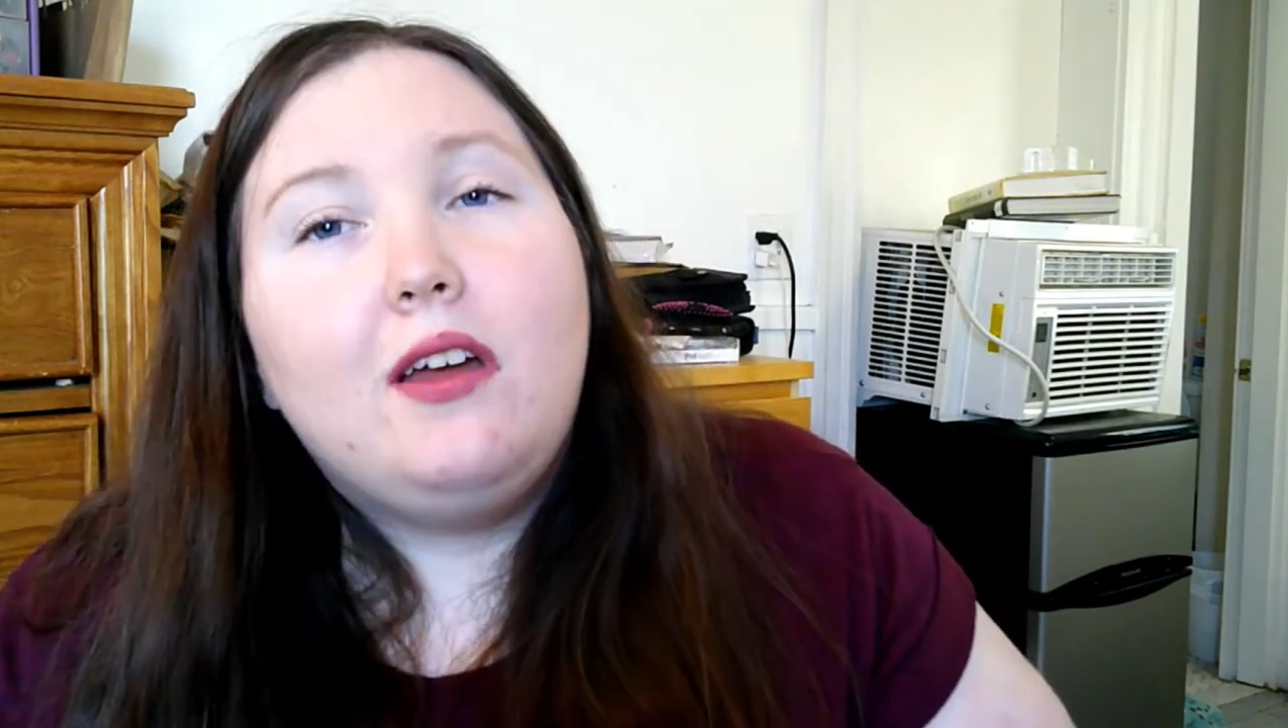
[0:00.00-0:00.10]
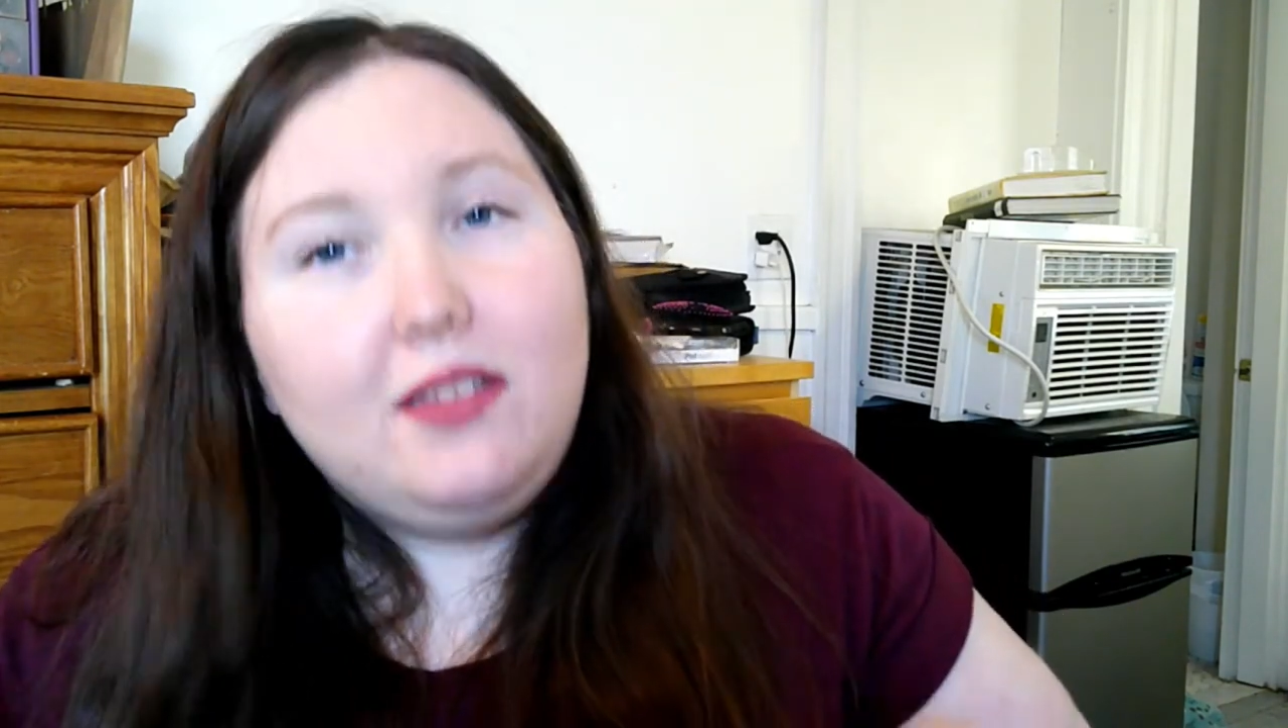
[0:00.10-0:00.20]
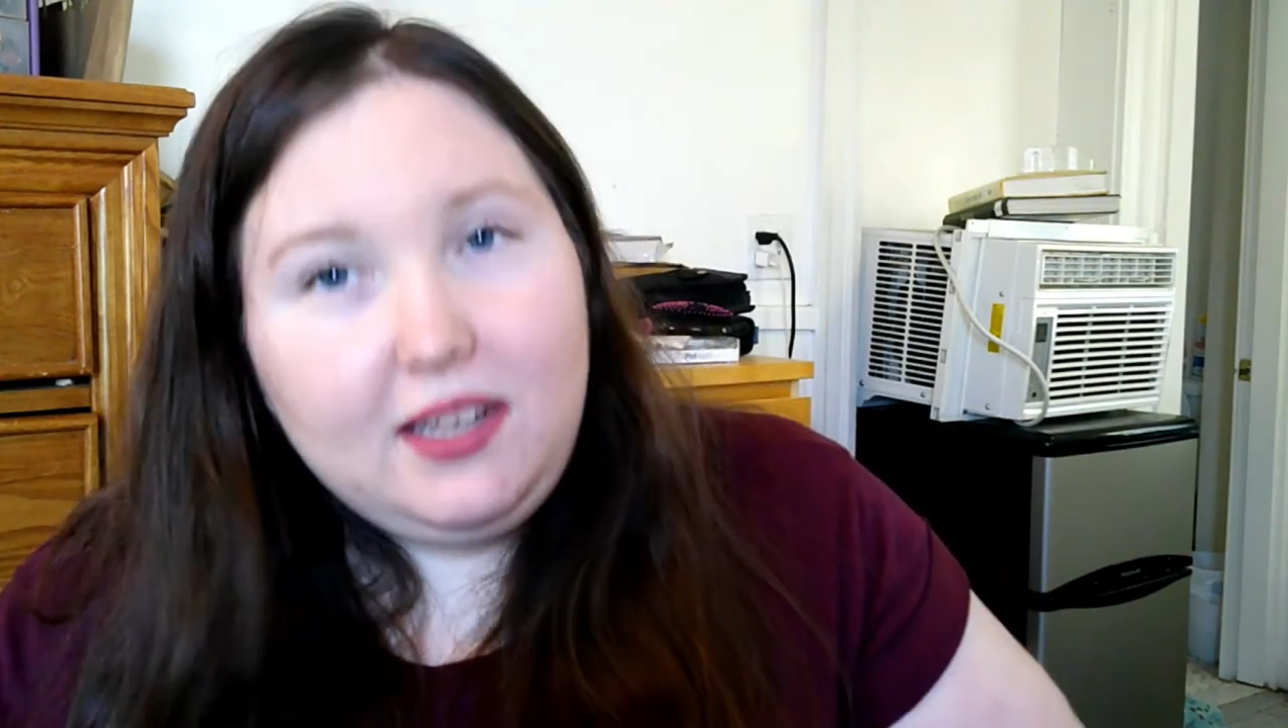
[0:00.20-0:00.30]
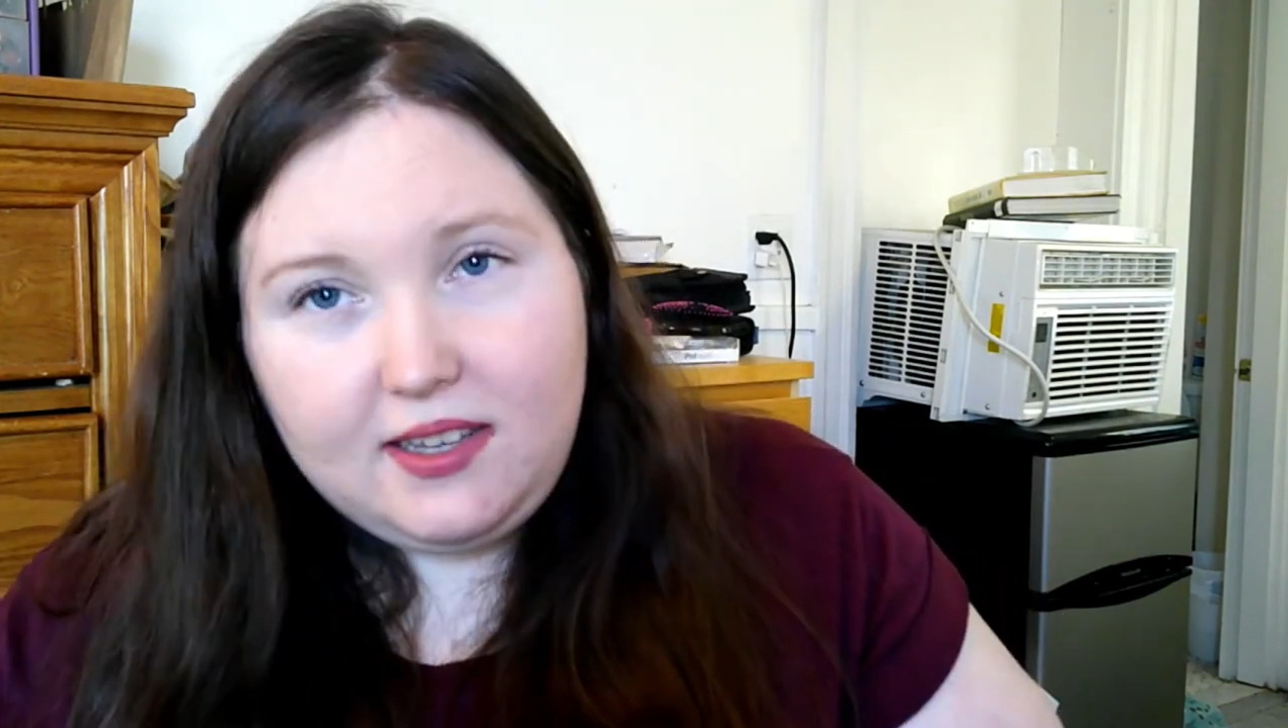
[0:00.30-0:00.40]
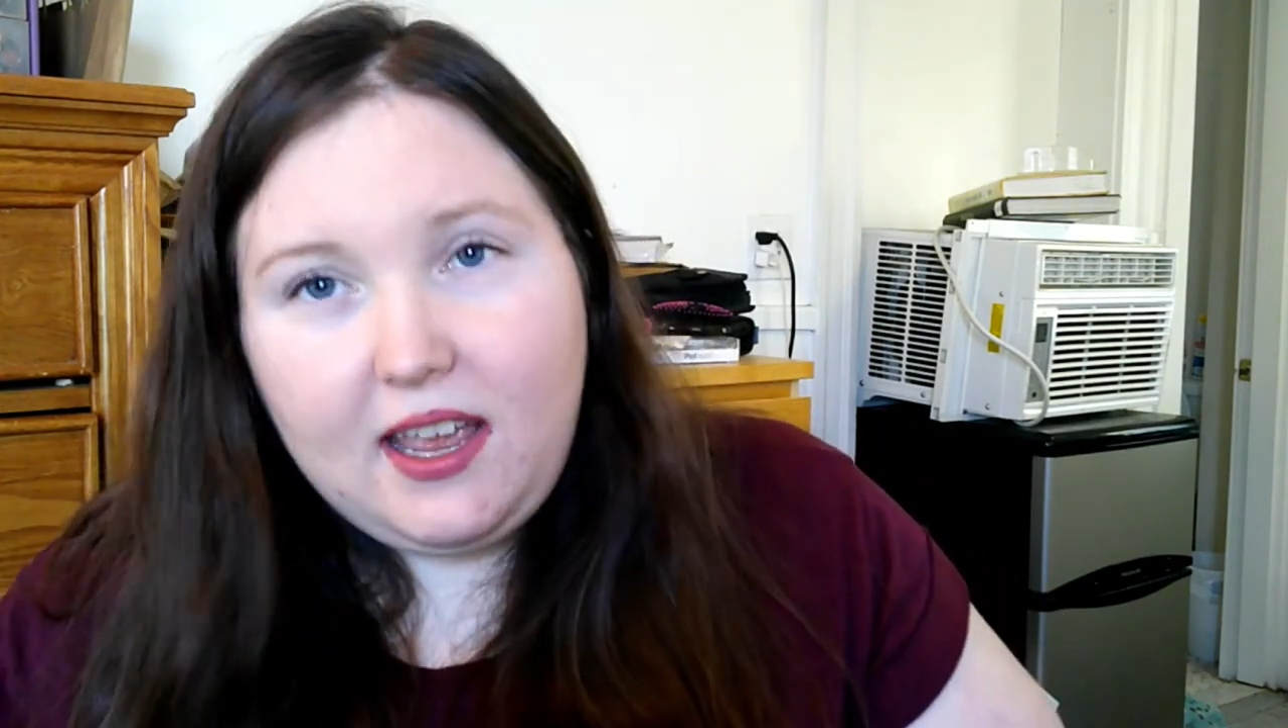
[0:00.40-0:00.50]

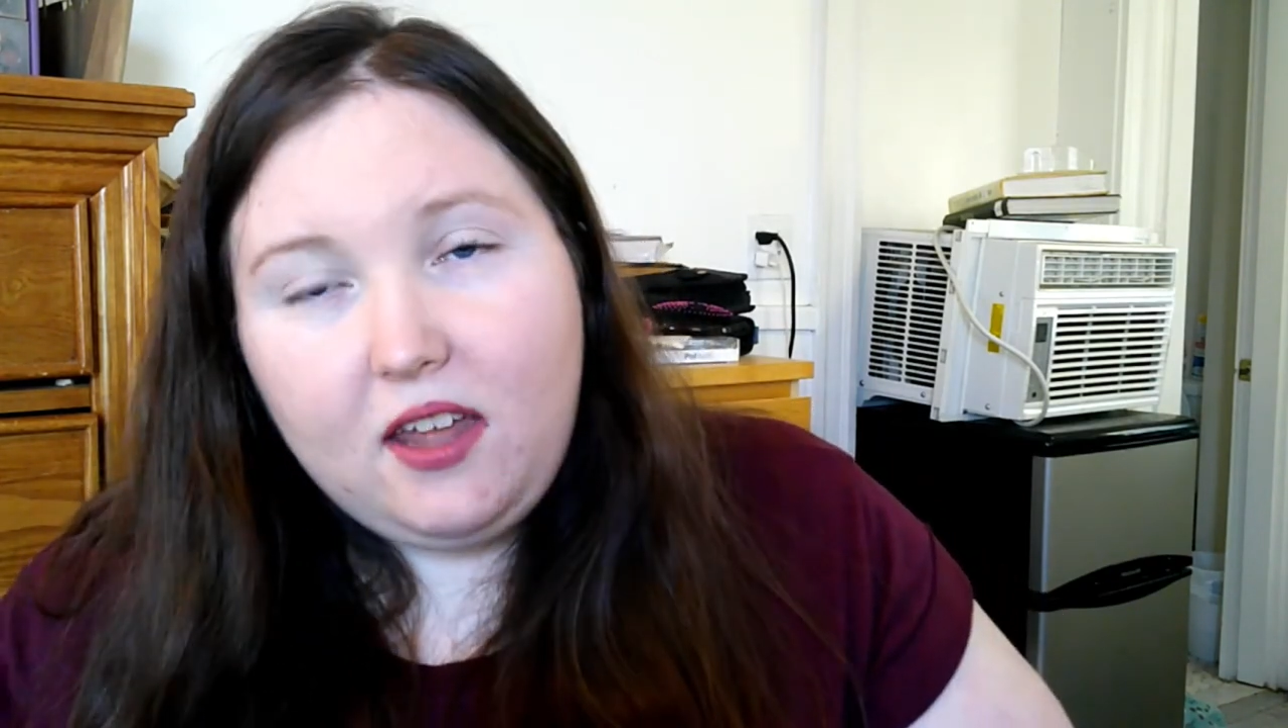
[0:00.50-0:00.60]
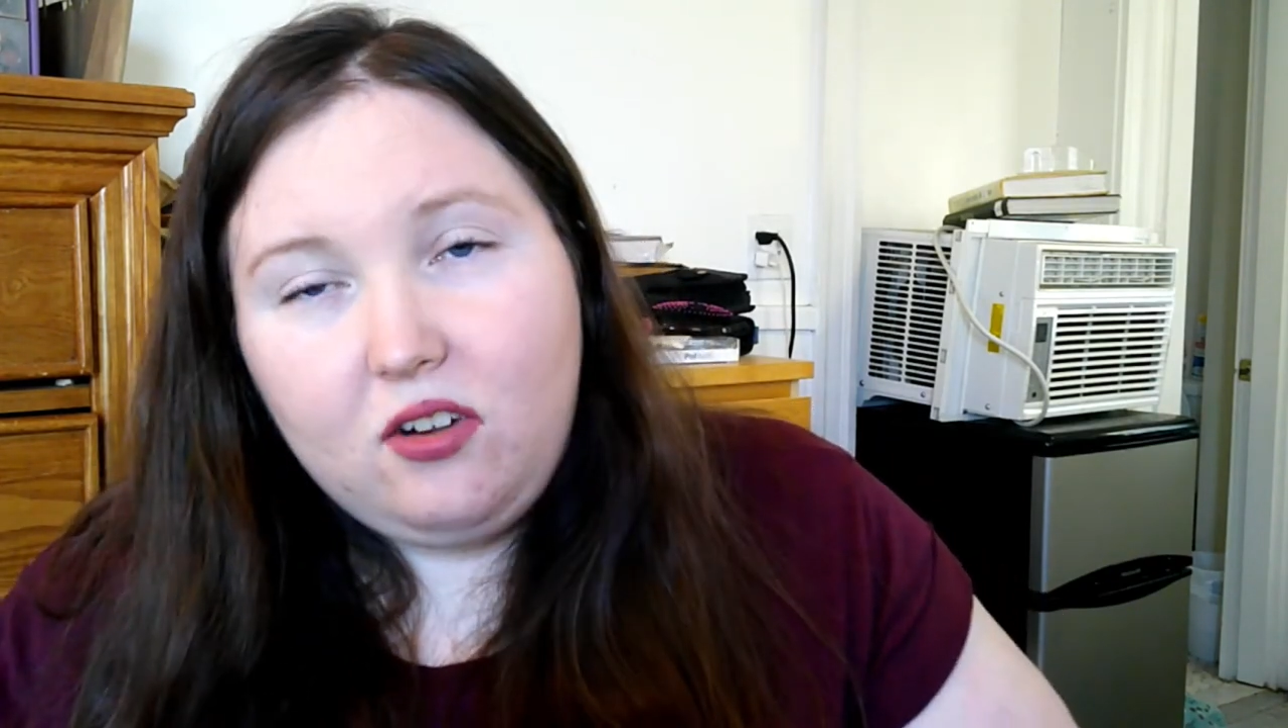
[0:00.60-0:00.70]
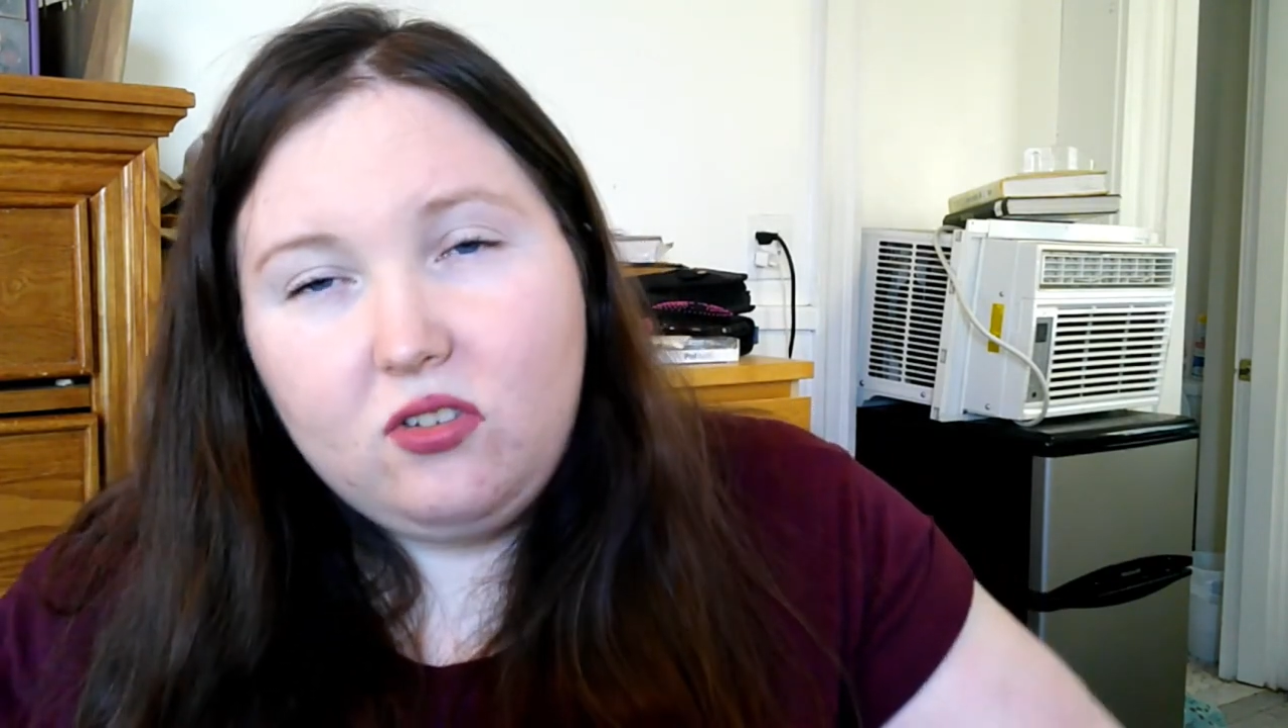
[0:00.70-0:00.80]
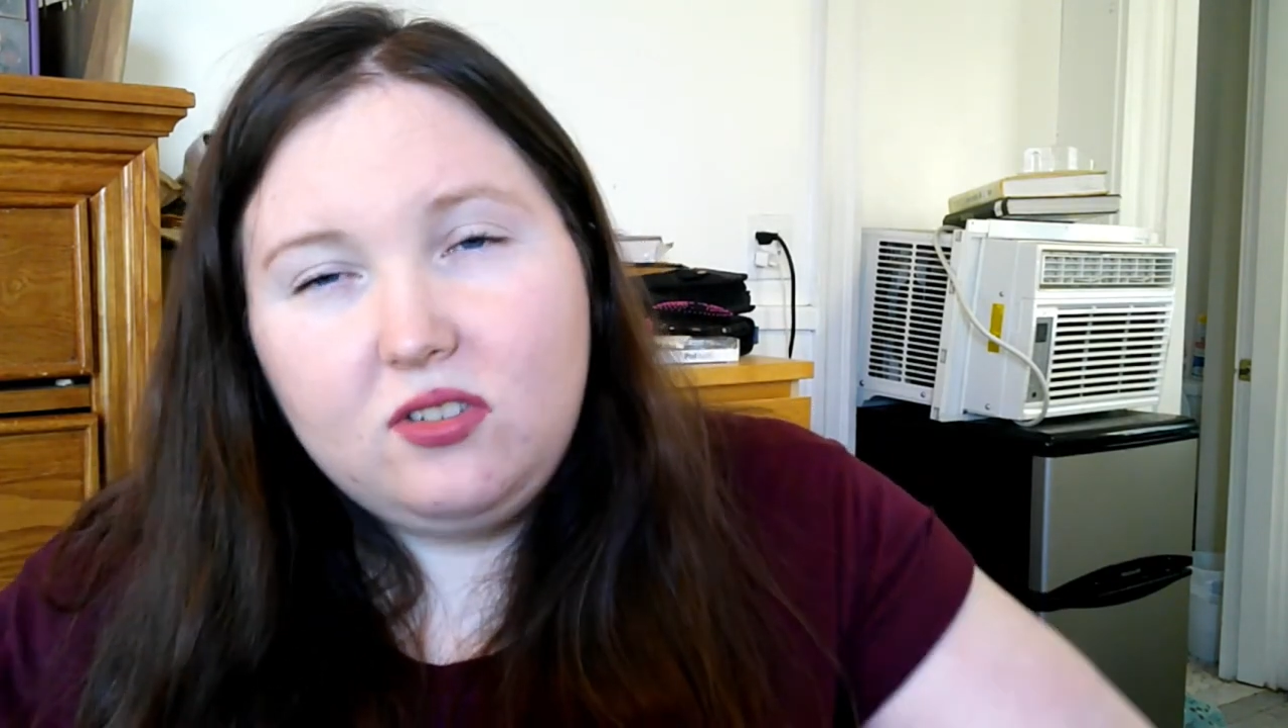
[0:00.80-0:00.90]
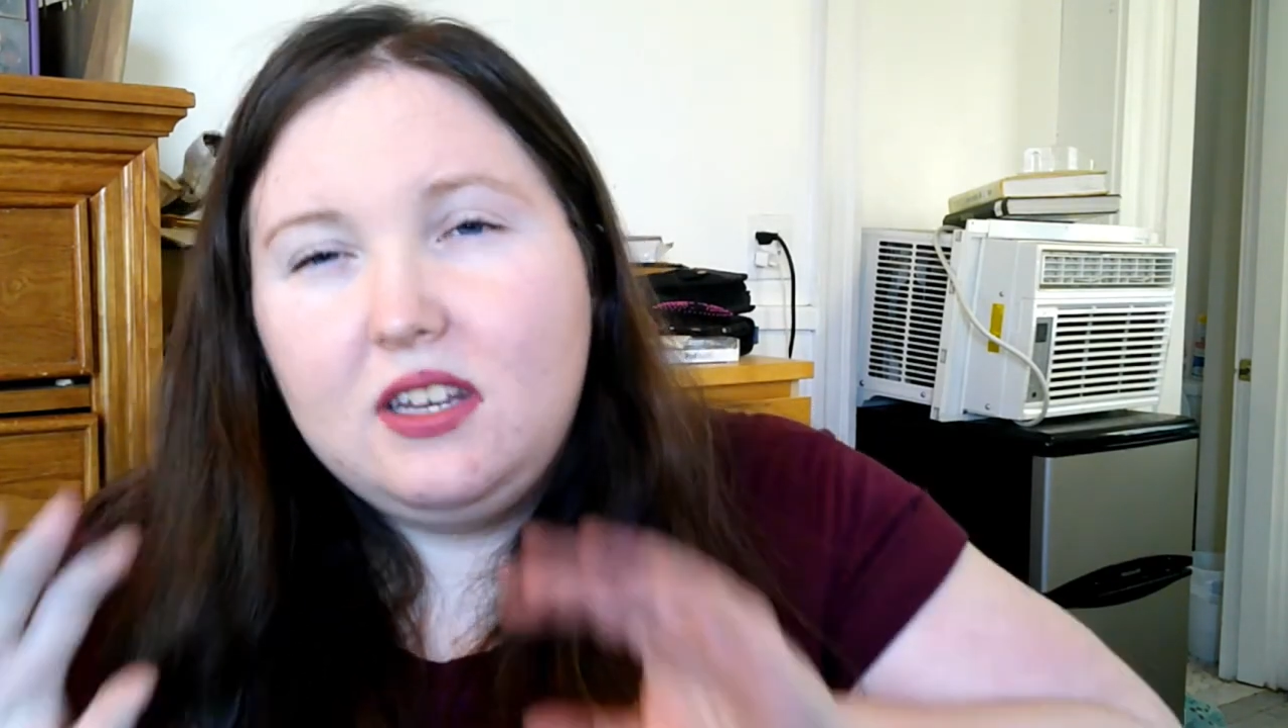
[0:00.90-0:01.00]
these candles